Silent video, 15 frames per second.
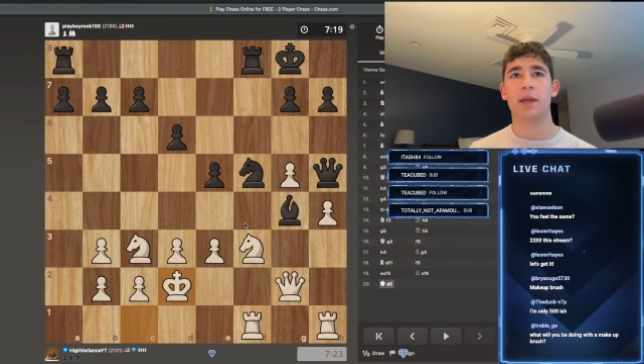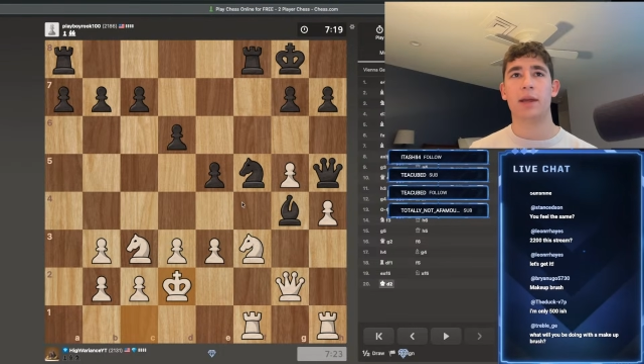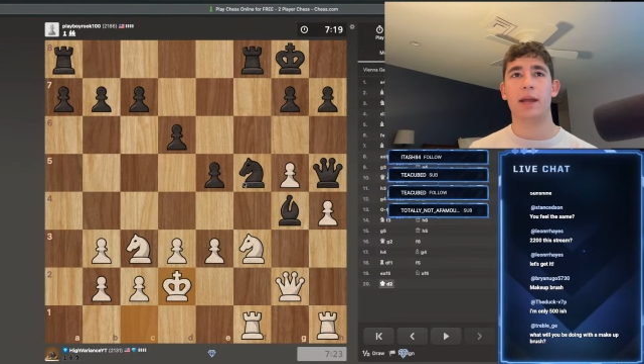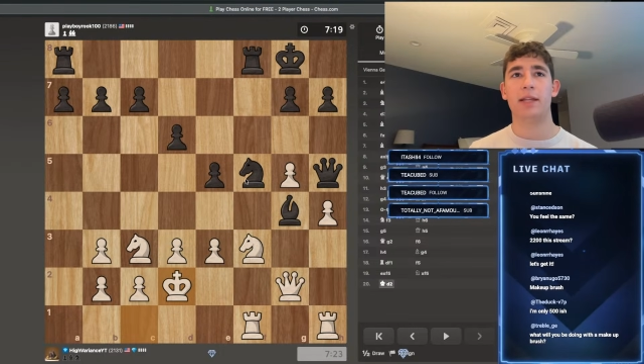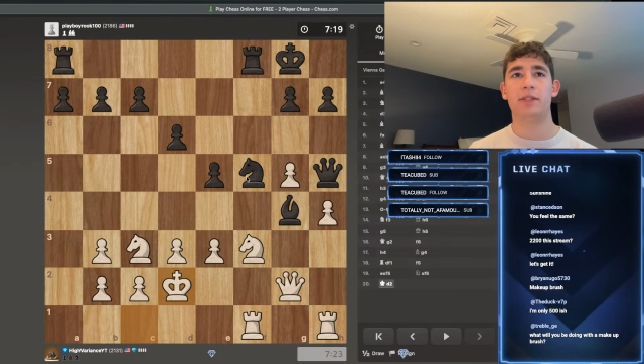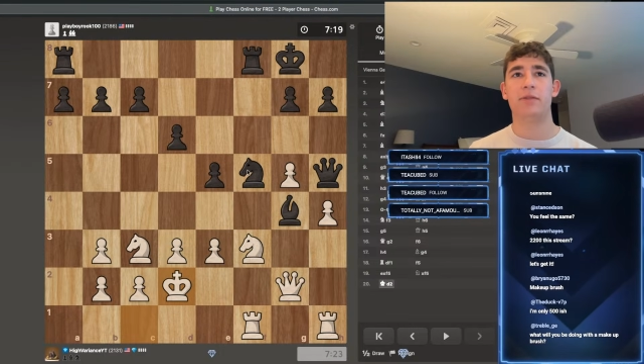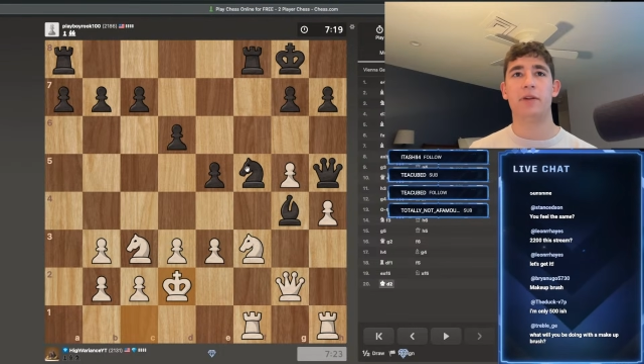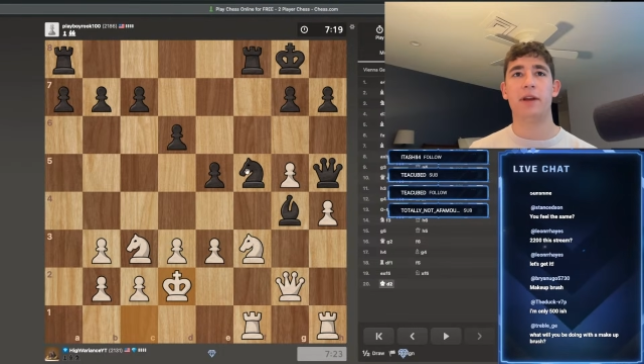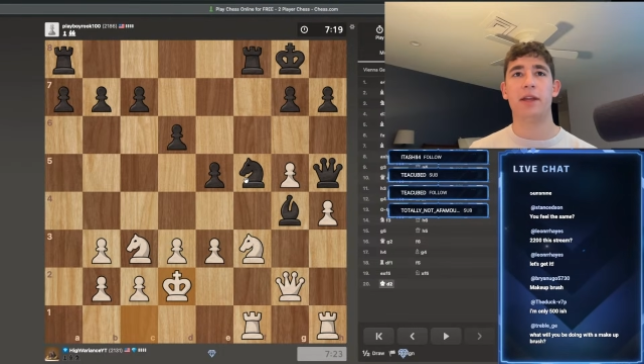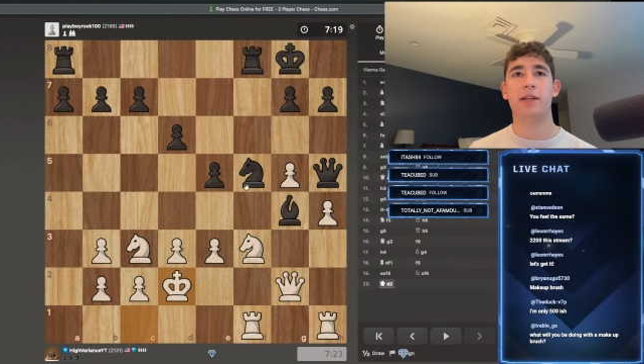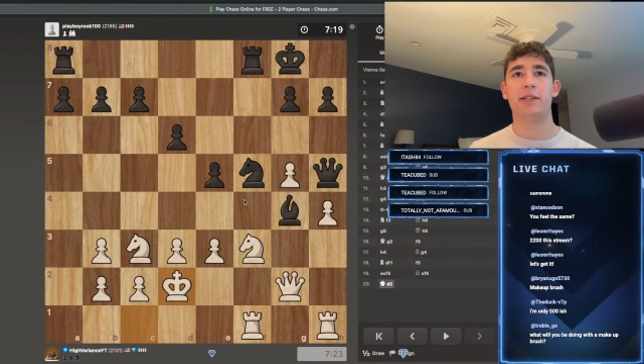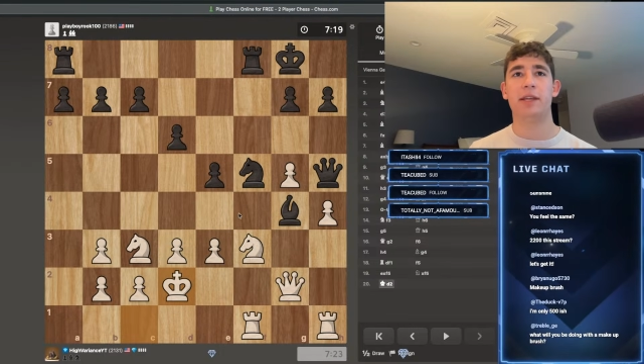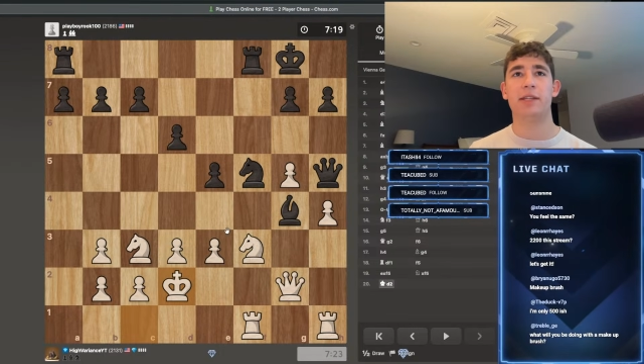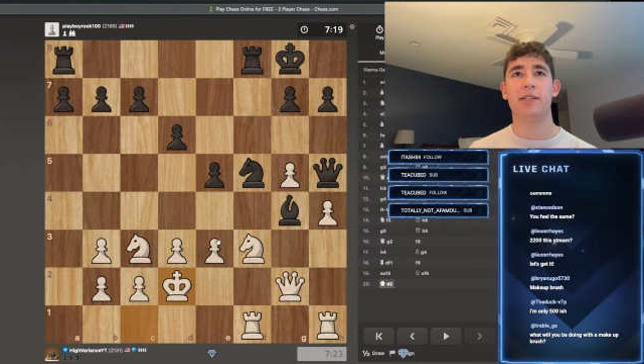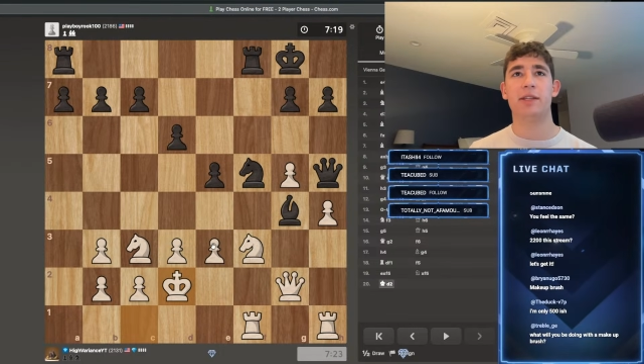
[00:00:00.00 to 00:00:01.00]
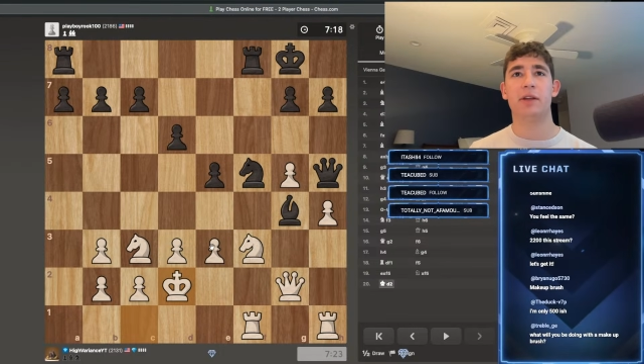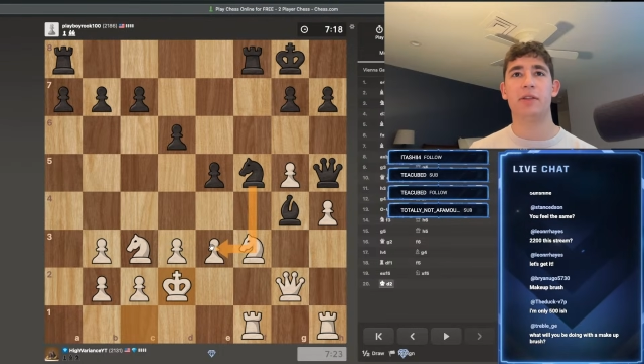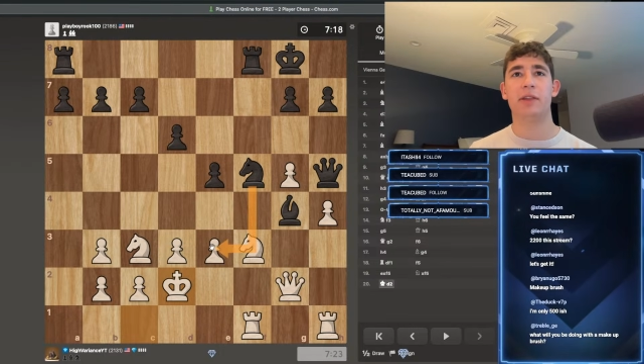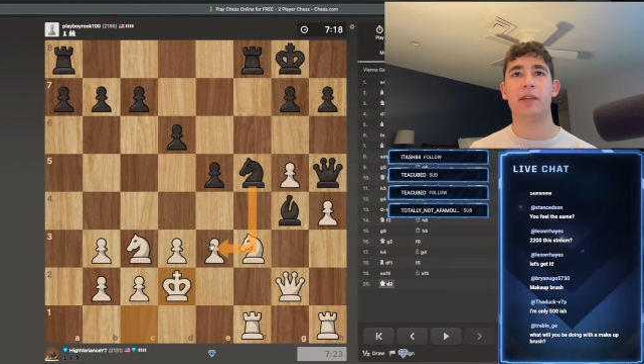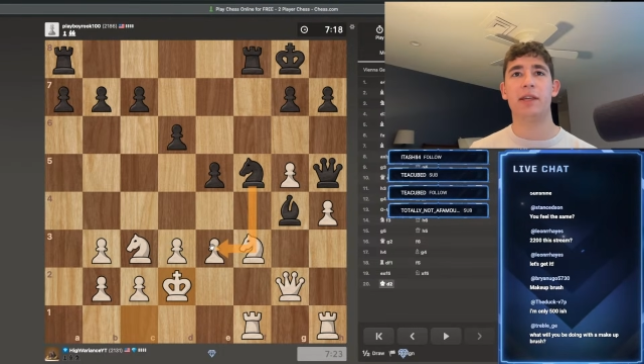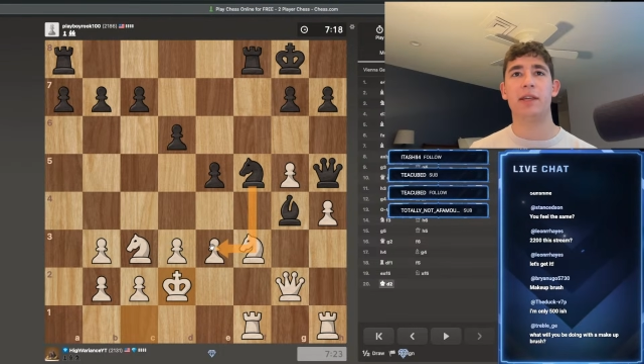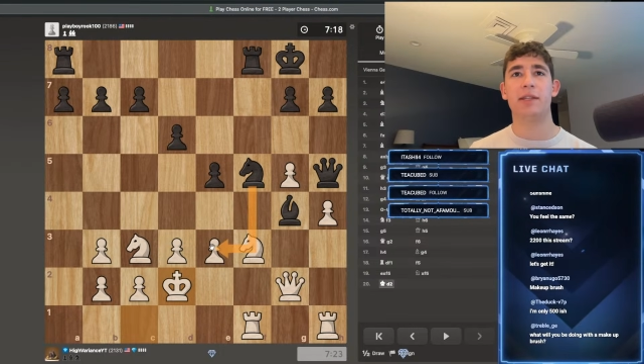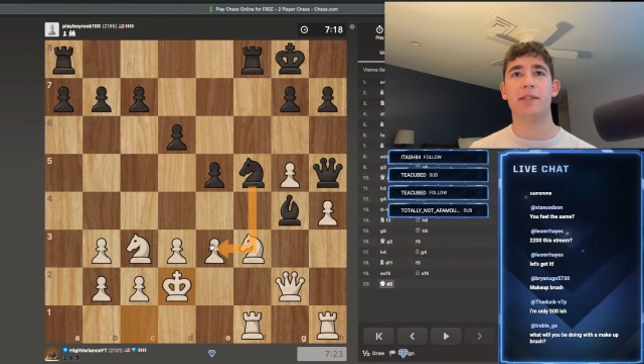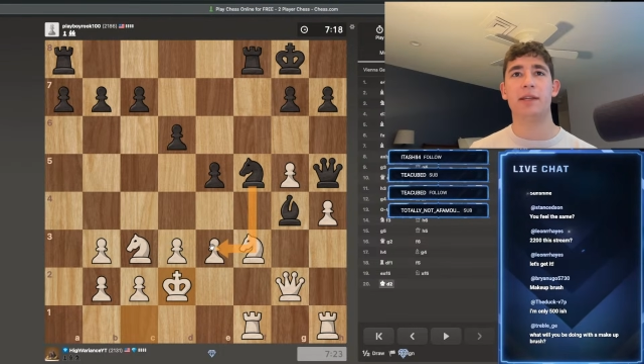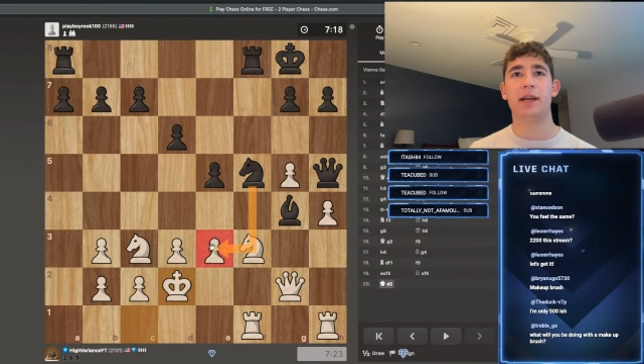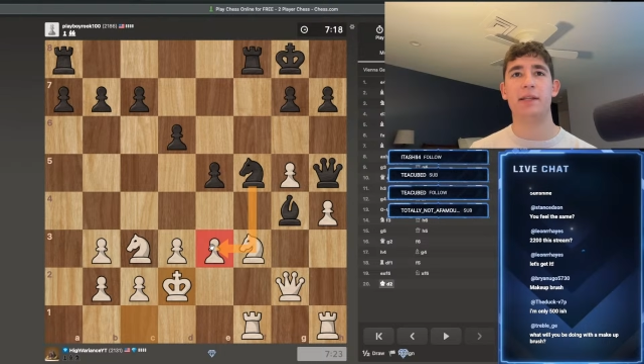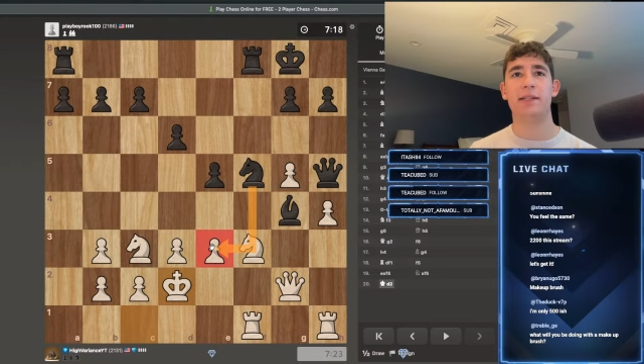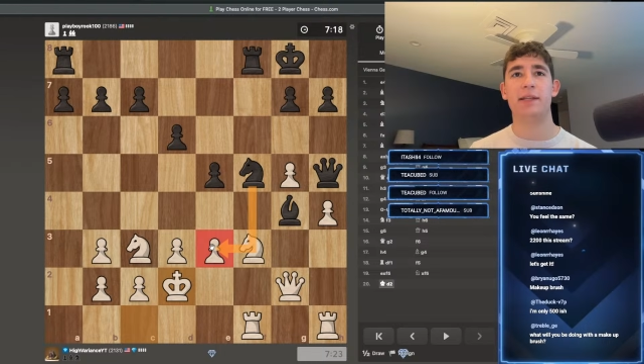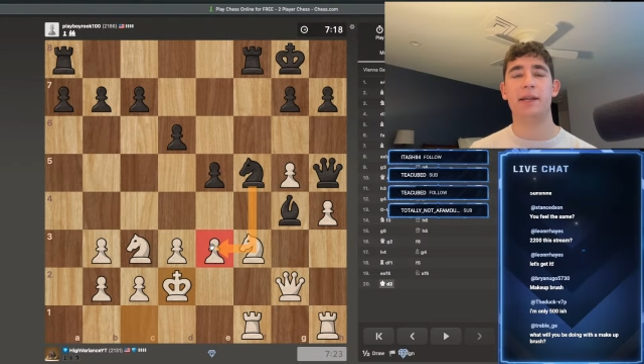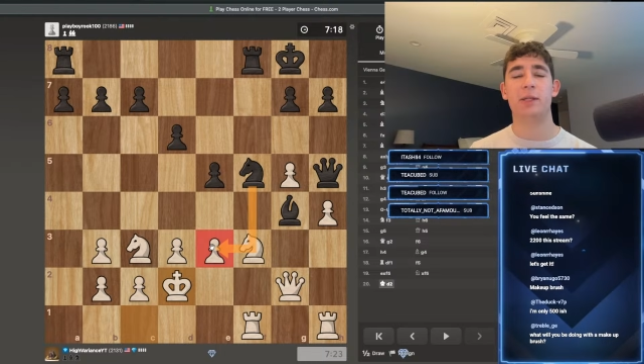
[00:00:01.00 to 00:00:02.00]
It's funny because I still think he has
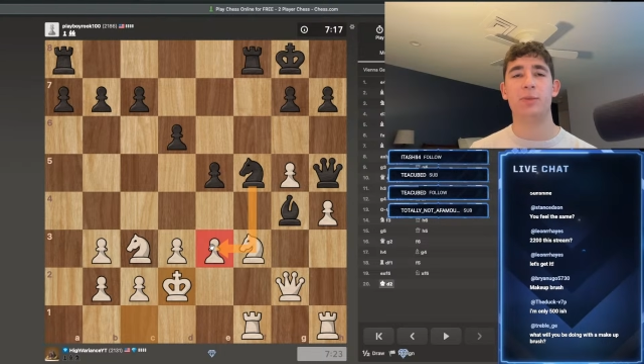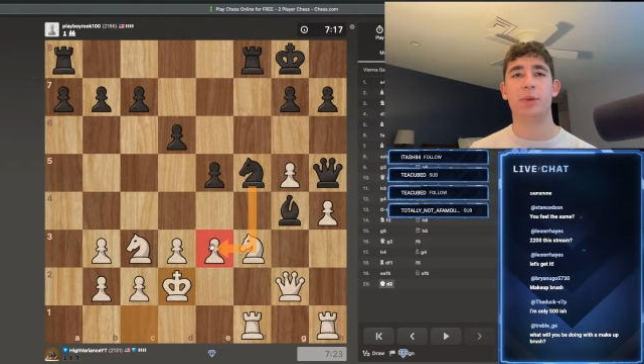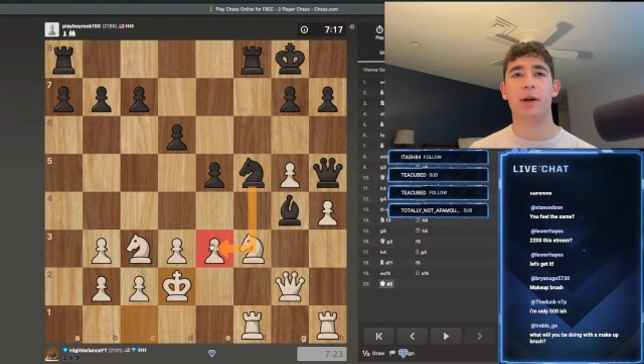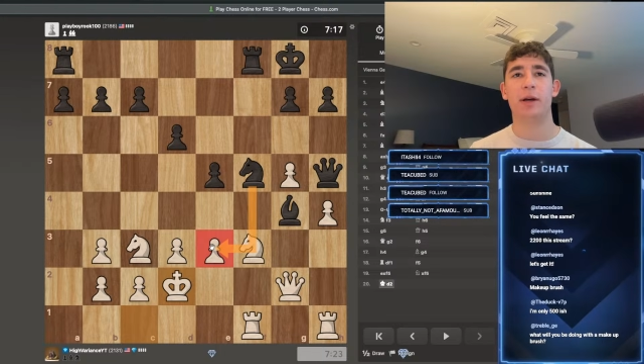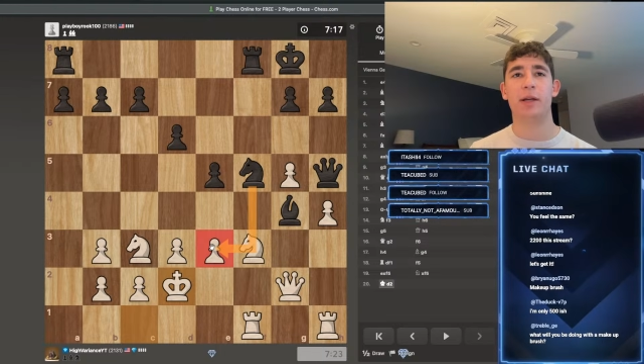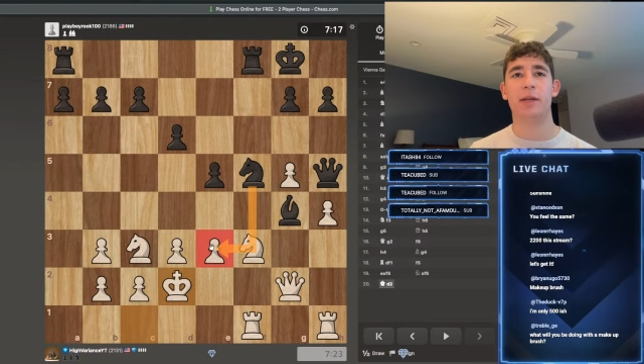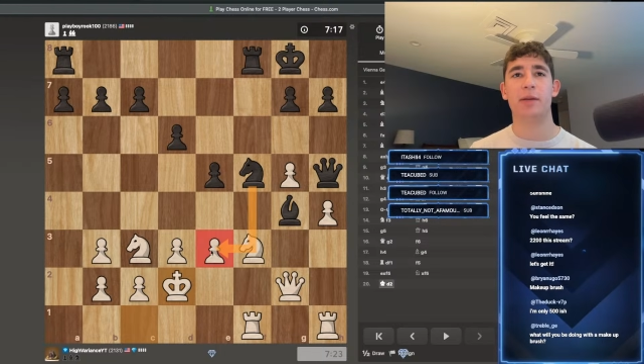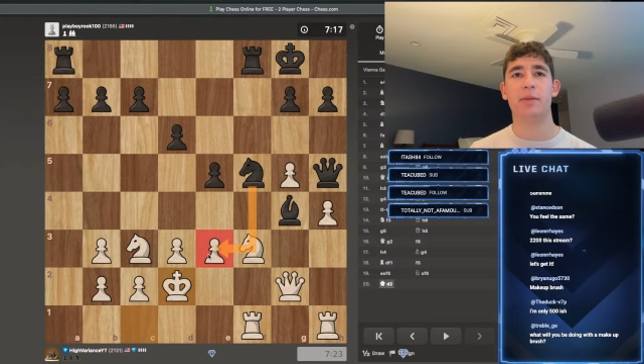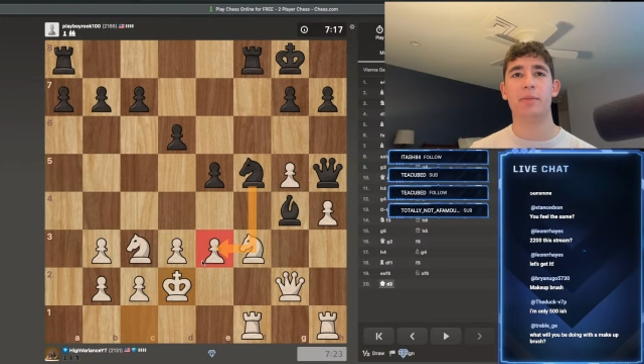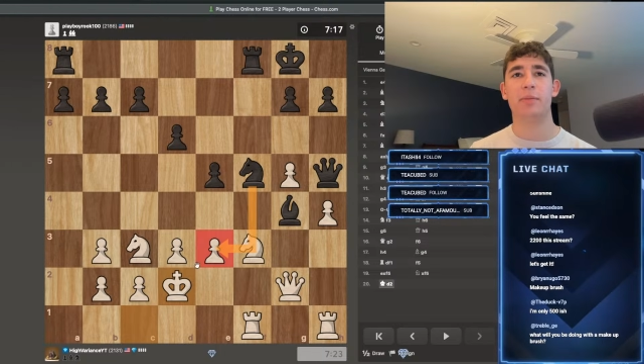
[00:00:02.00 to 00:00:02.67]
knight takes pawn,